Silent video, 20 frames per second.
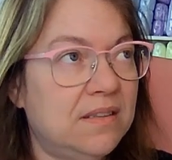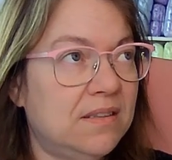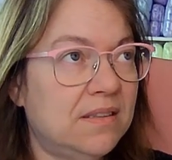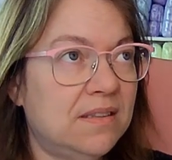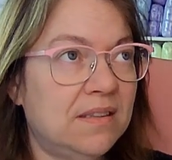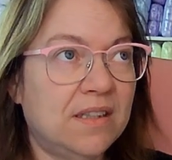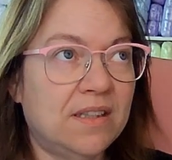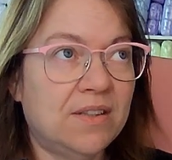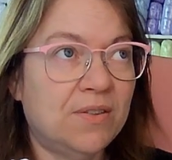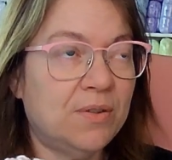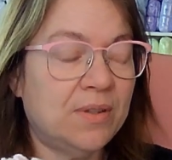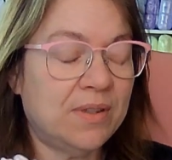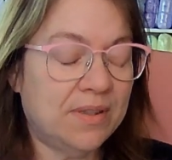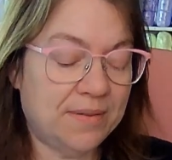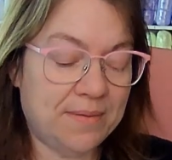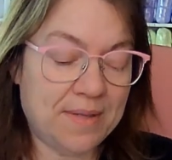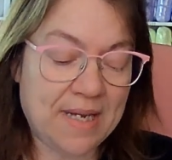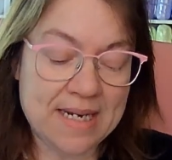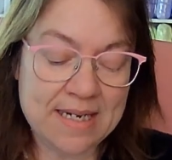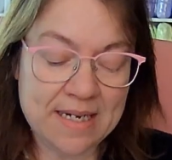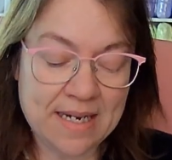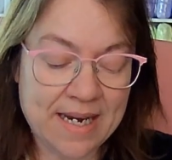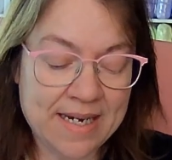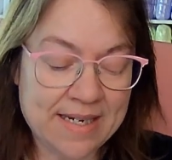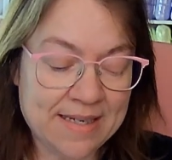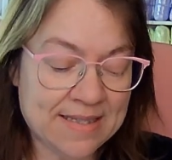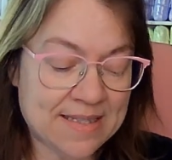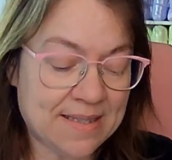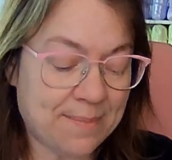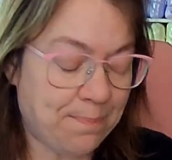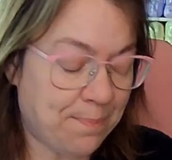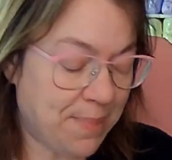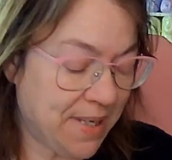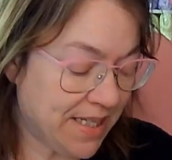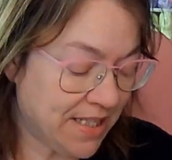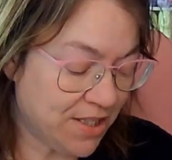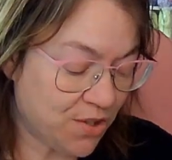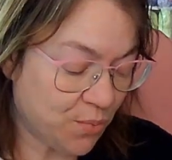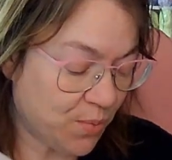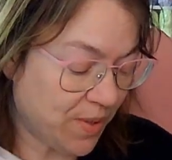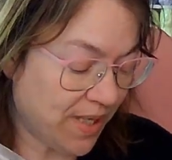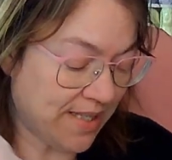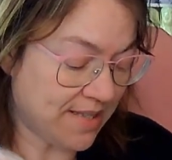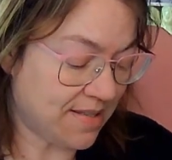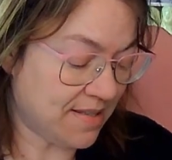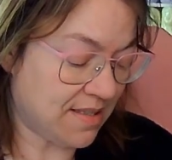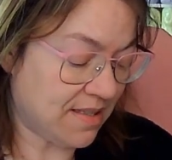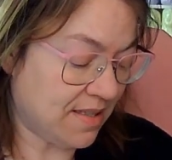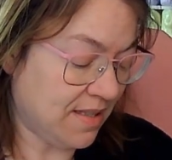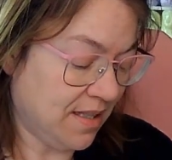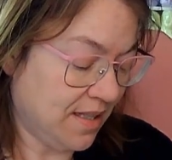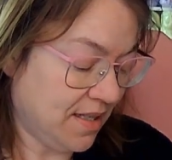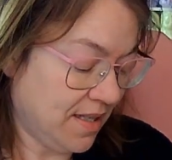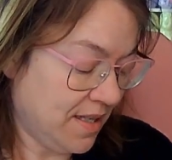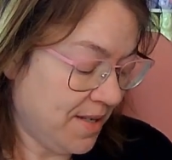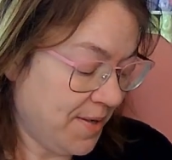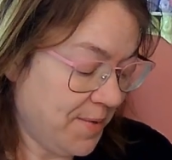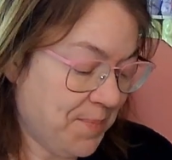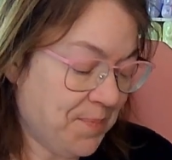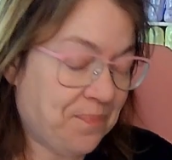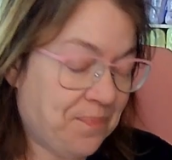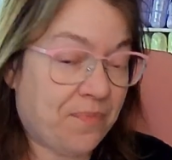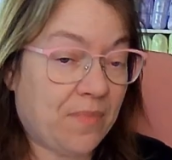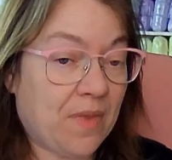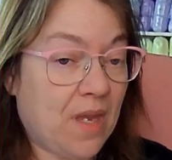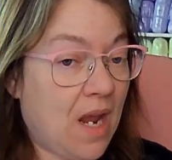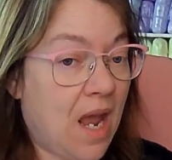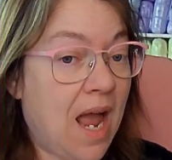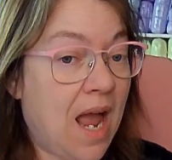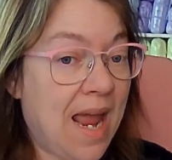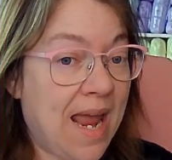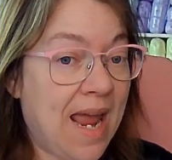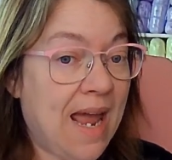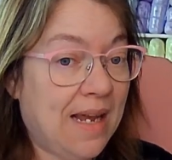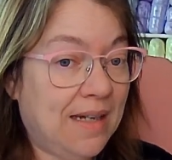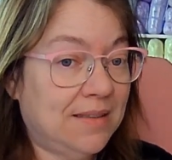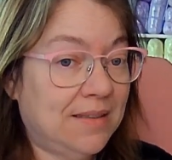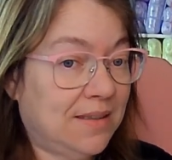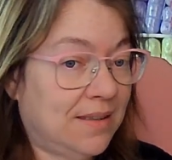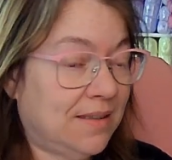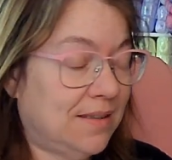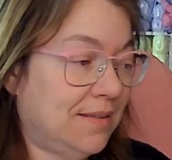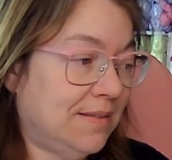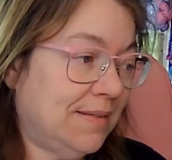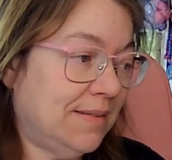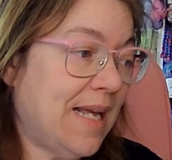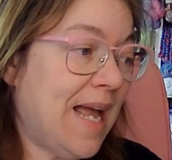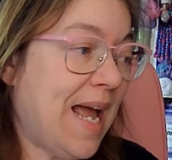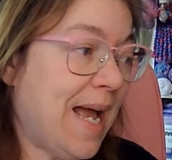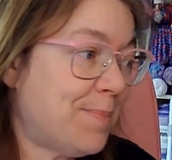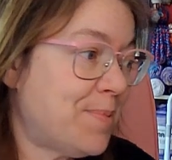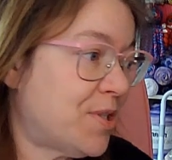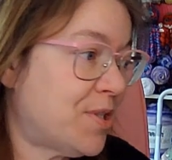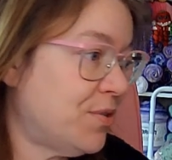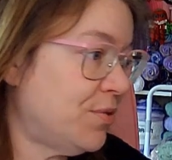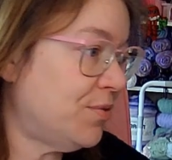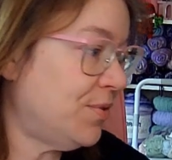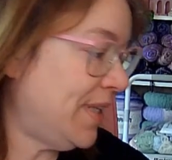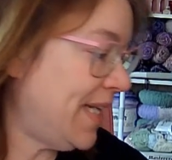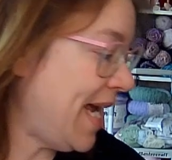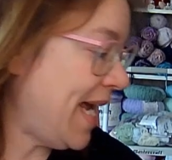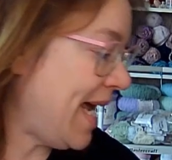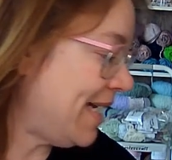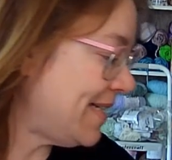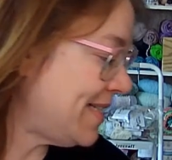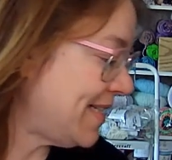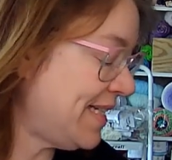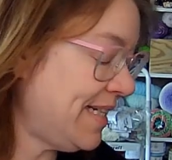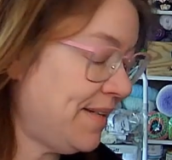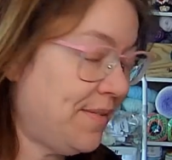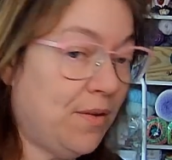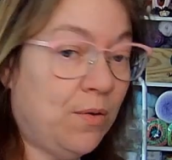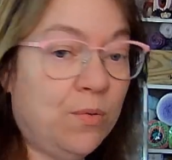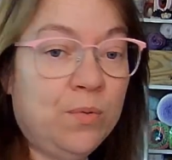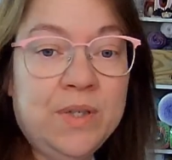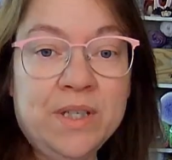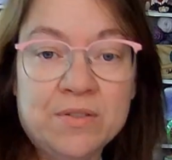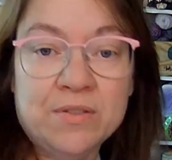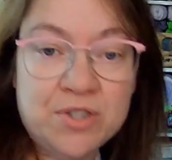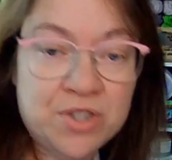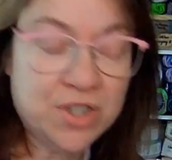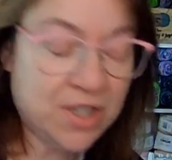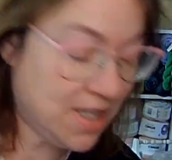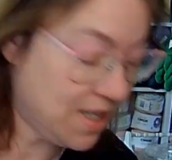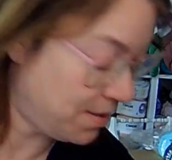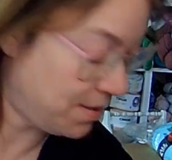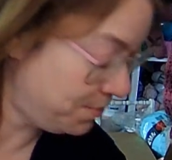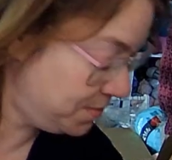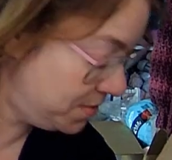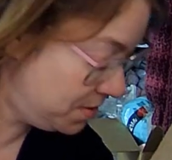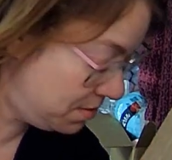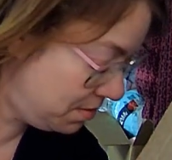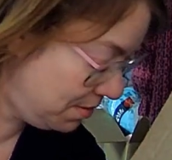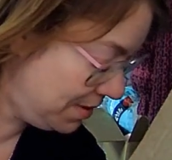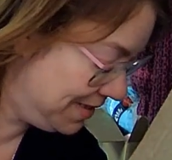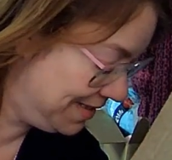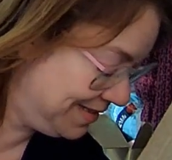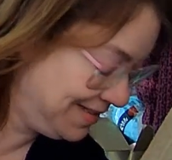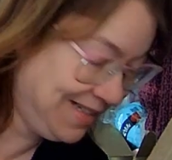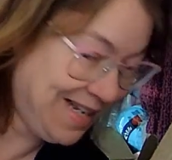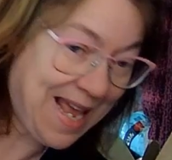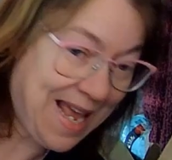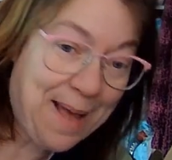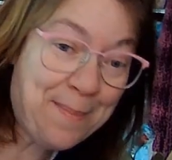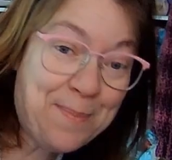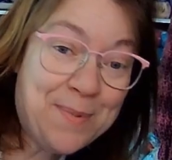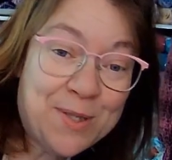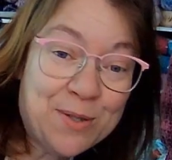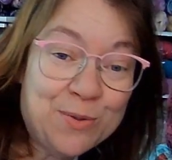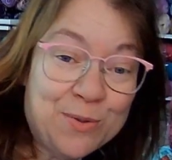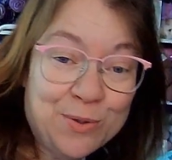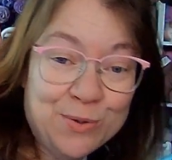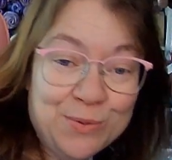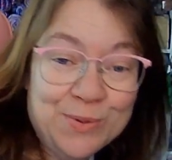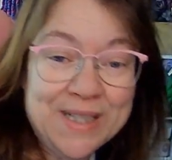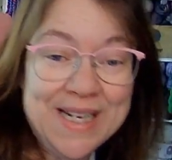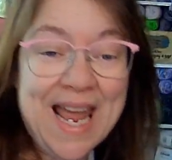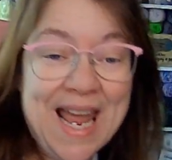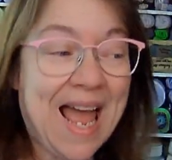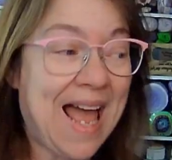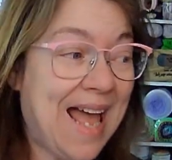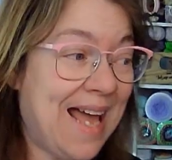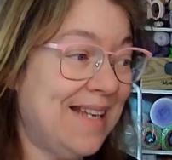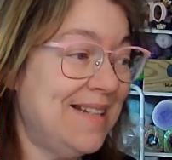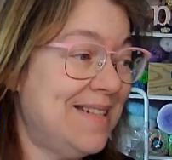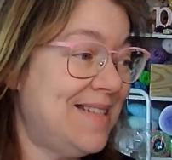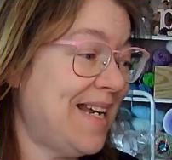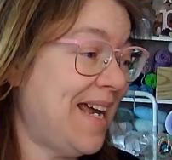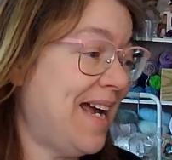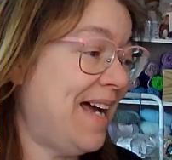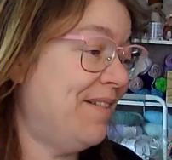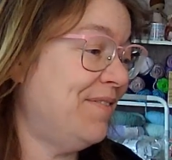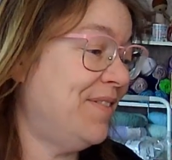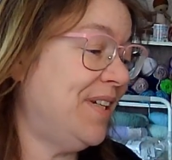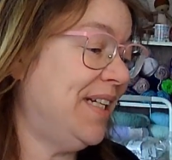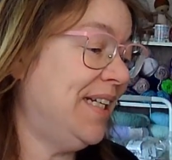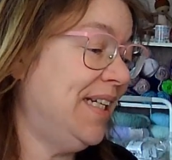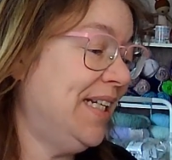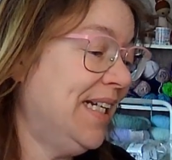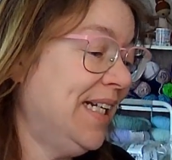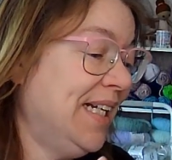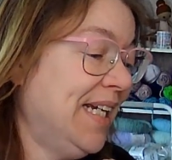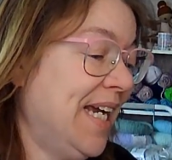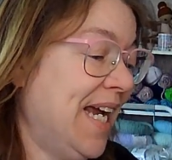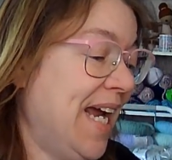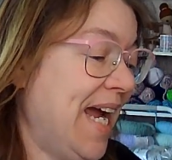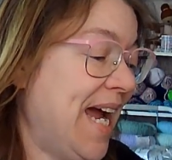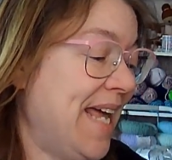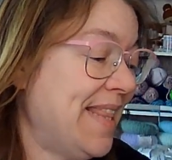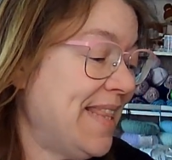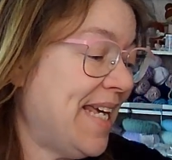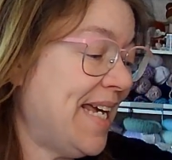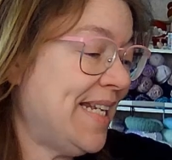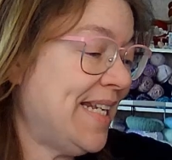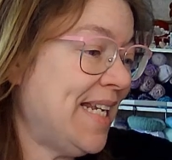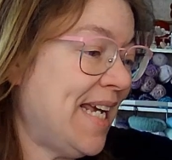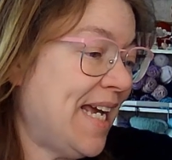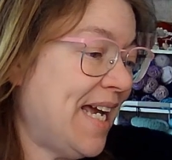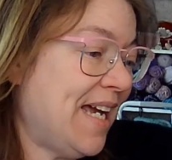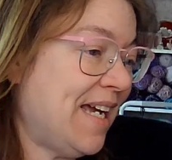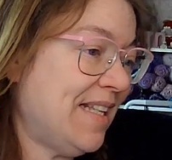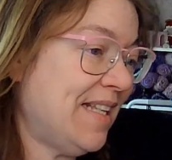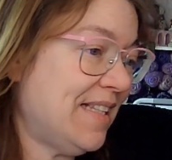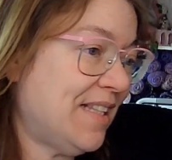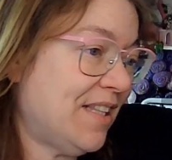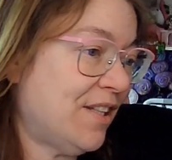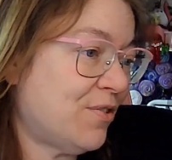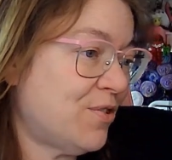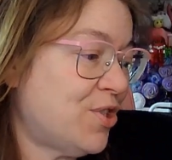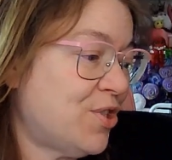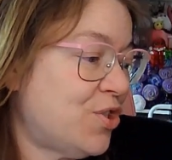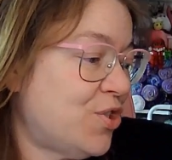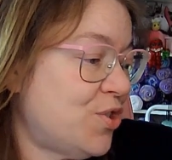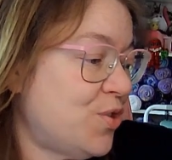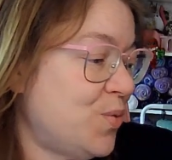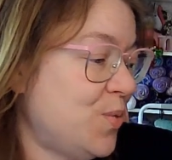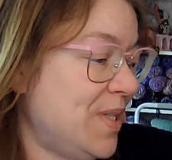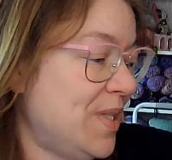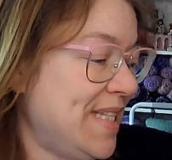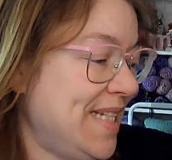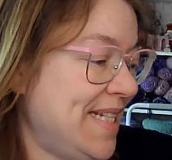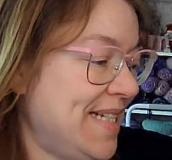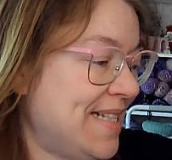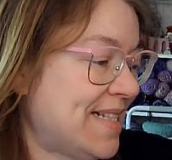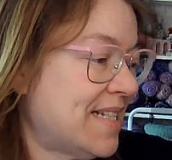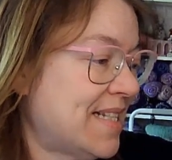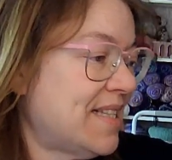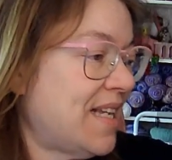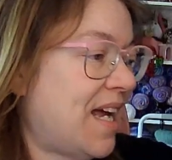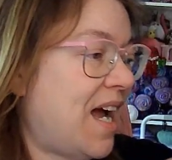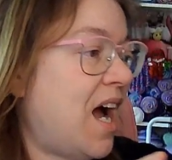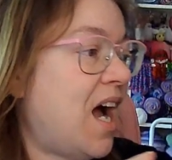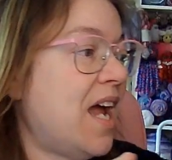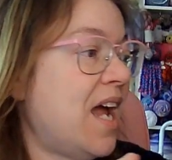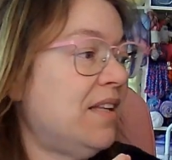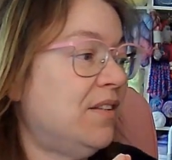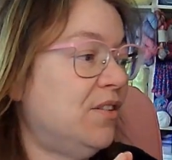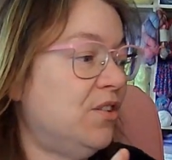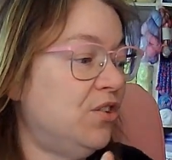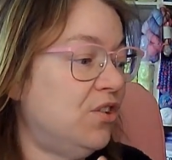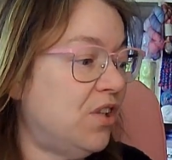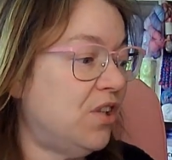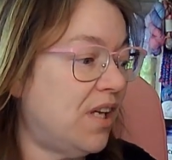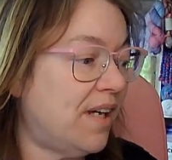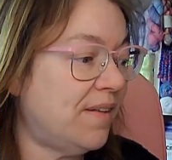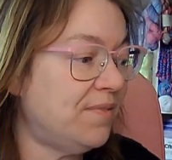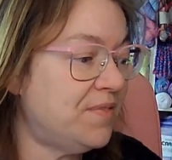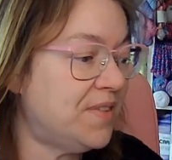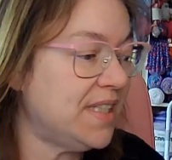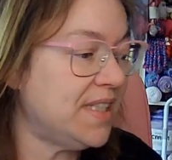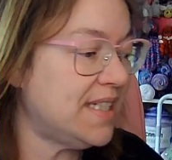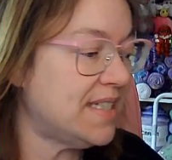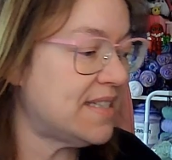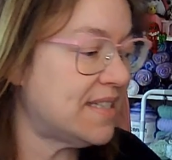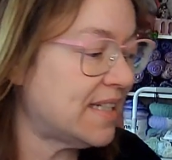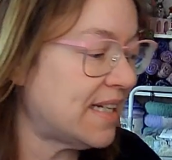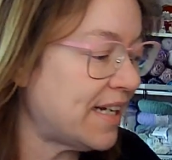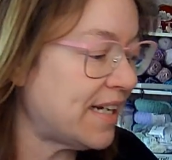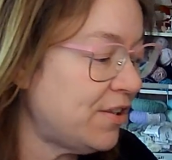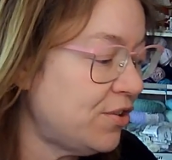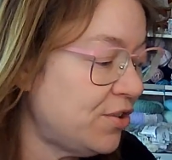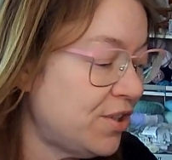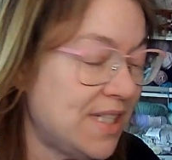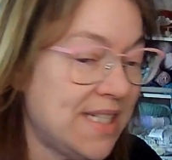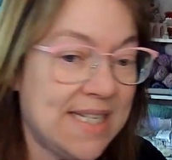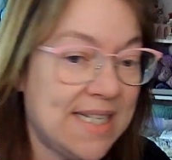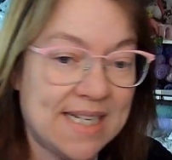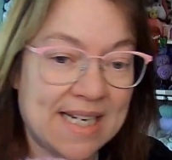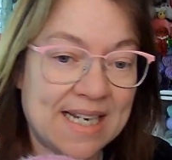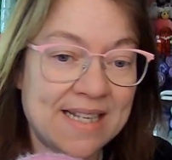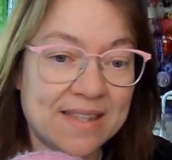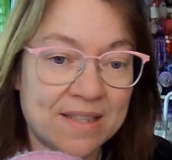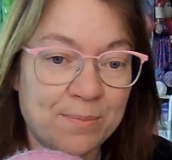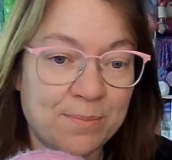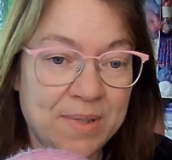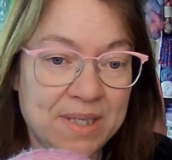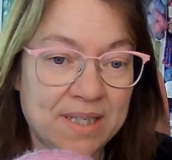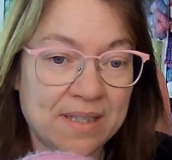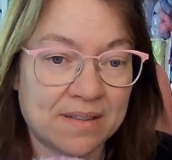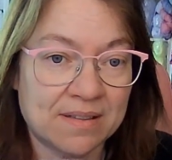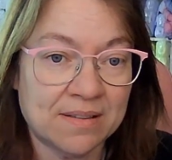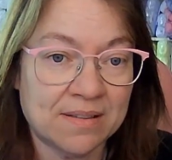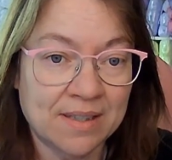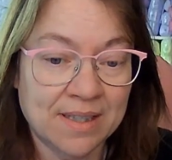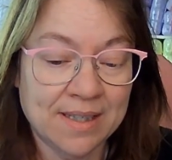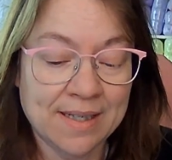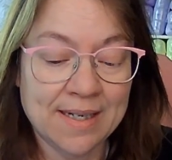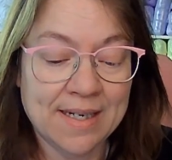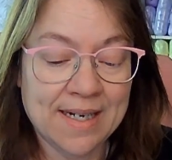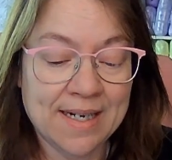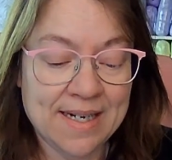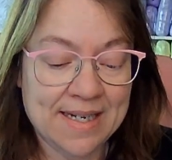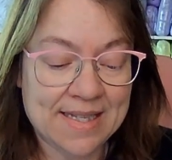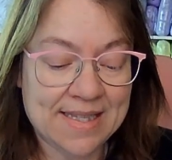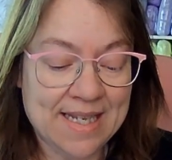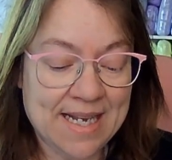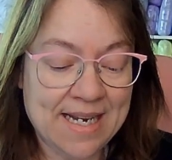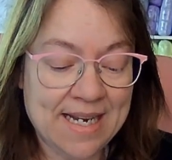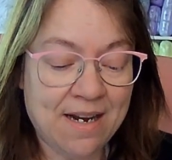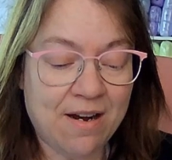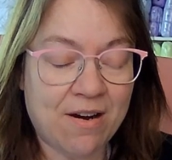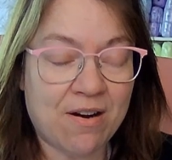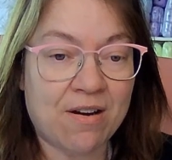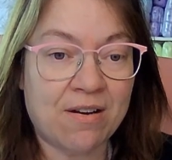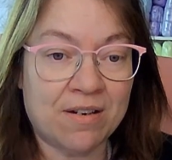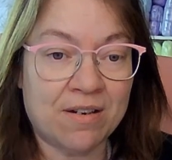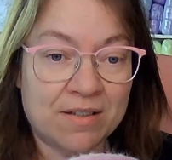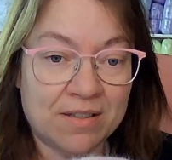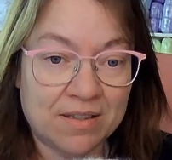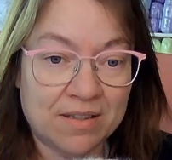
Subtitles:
Oh, and it's a big twist. I absolutely had to get, oh, here she comes. Absolutely had to have it. And then there's two of these because I love these and I couldn't get them here. They are